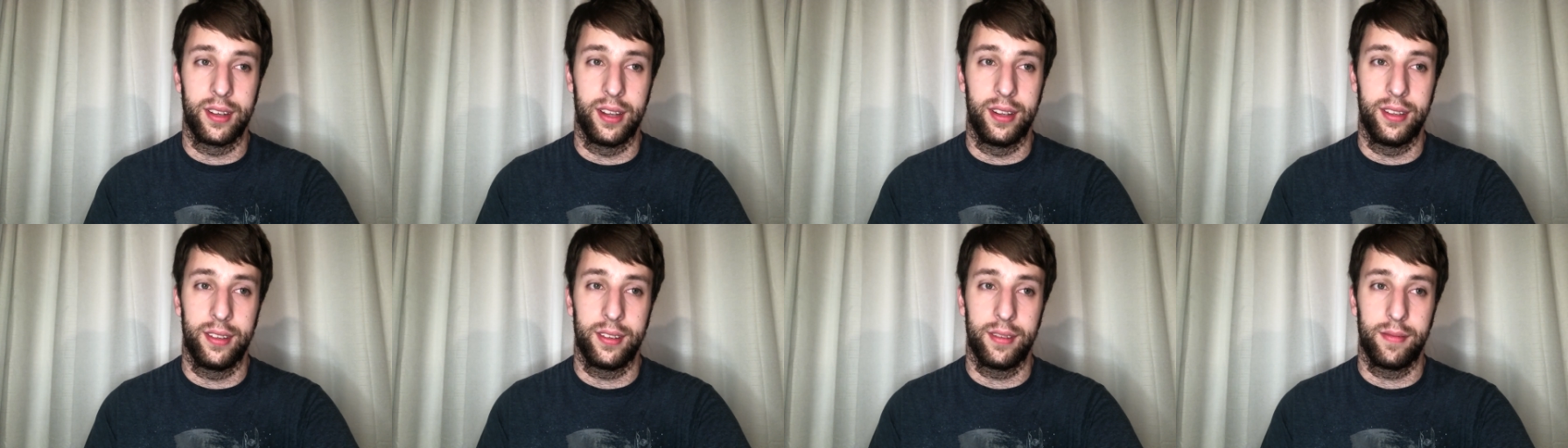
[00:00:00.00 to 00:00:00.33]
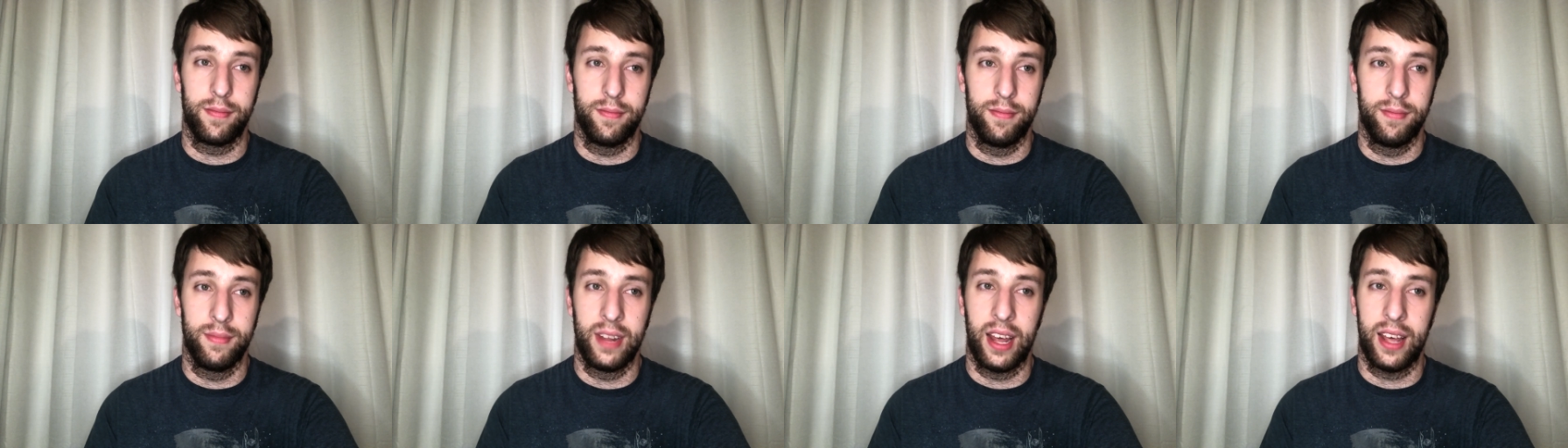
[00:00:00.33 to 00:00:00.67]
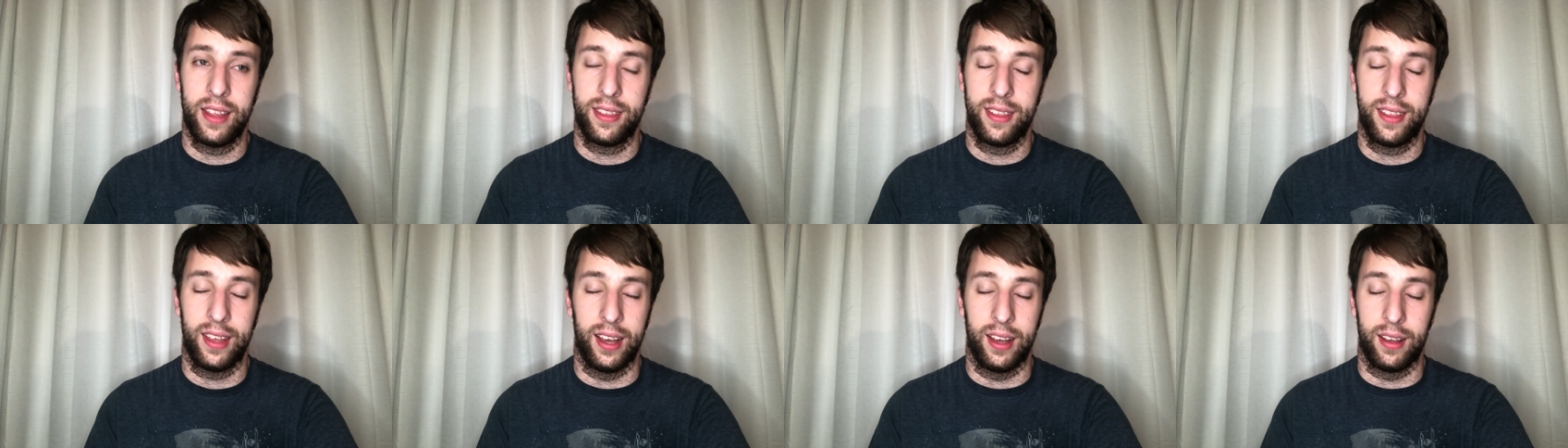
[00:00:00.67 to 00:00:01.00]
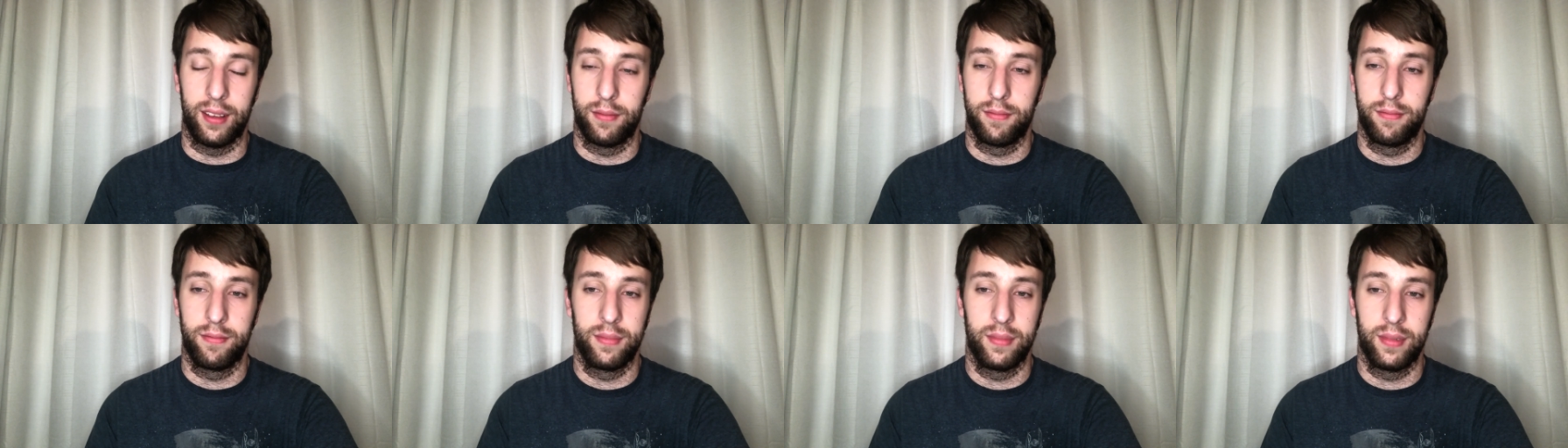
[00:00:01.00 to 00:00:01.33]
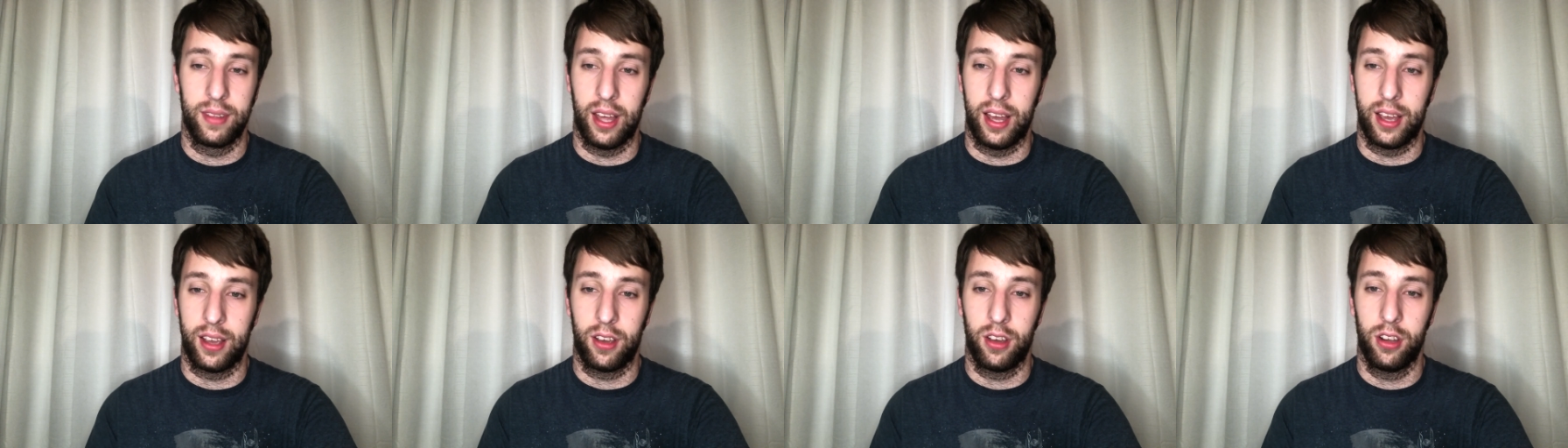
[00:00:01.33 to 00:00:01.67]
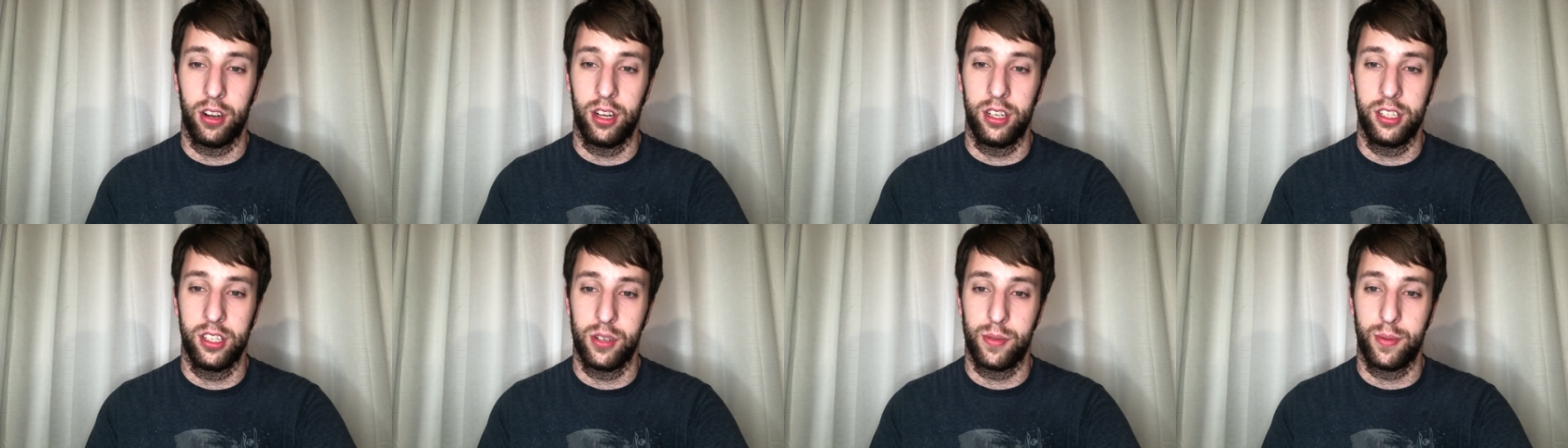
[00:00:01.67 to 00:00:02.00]
It's nothing. I
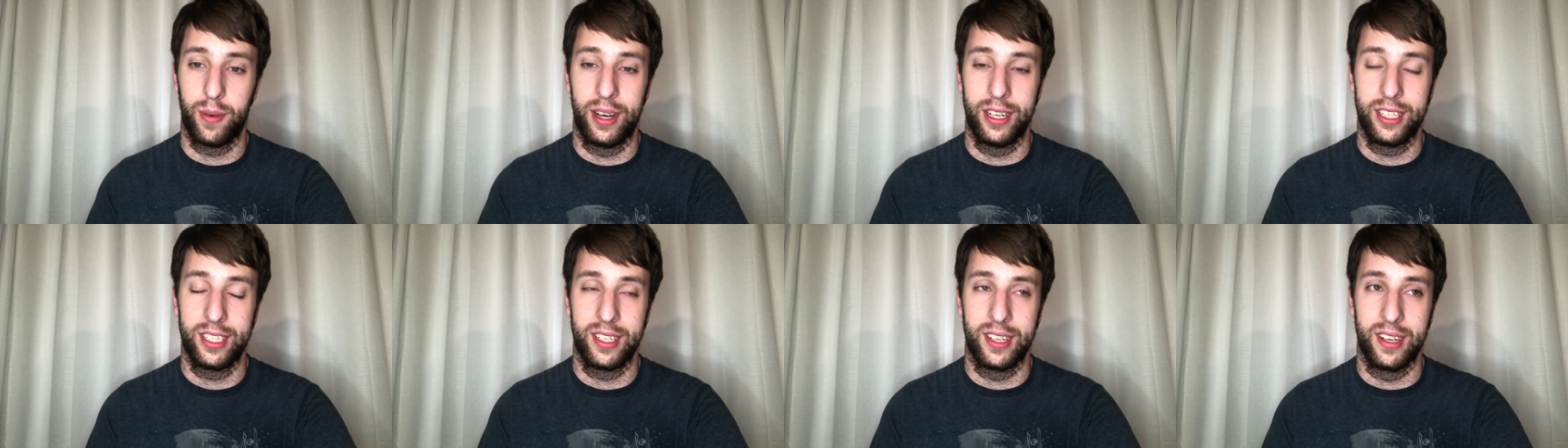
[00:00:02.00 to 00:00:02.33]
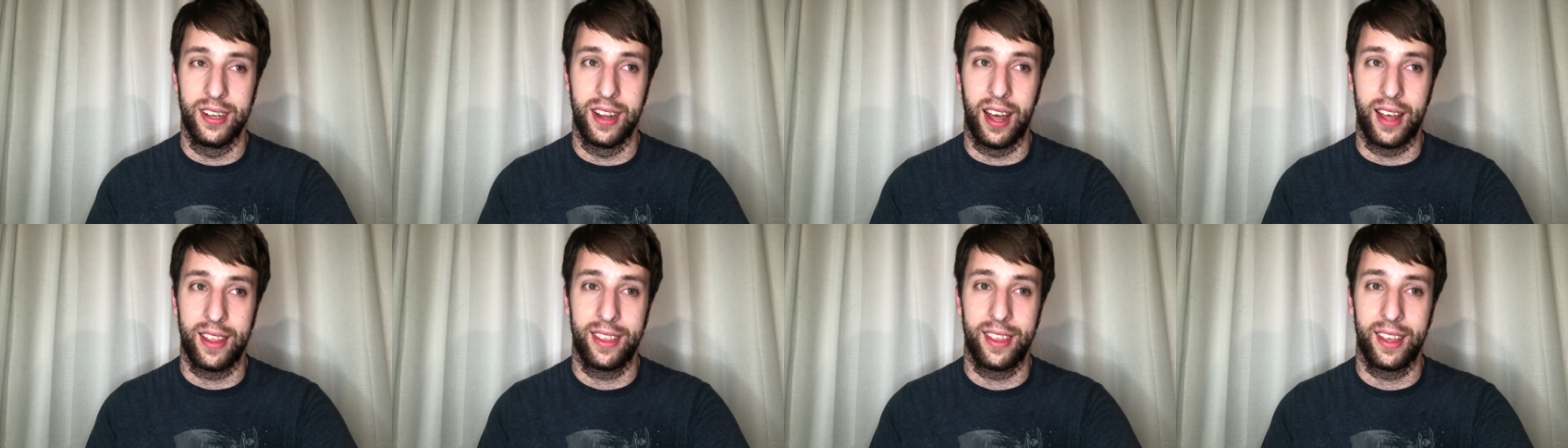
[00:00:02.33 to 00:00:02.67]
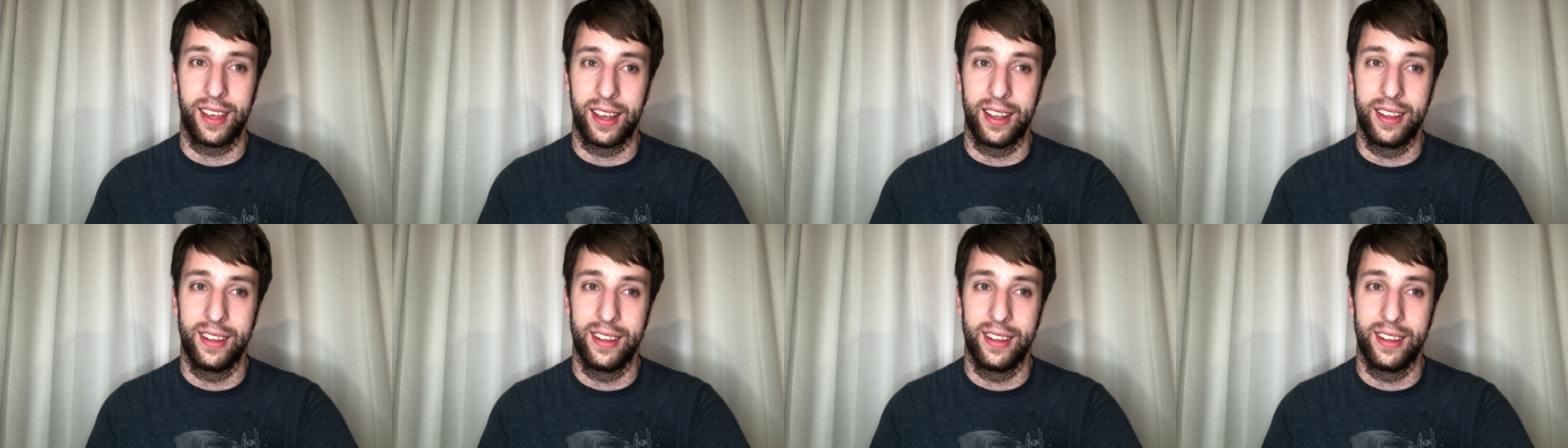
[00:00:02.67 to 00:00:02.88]
could have just watched nothing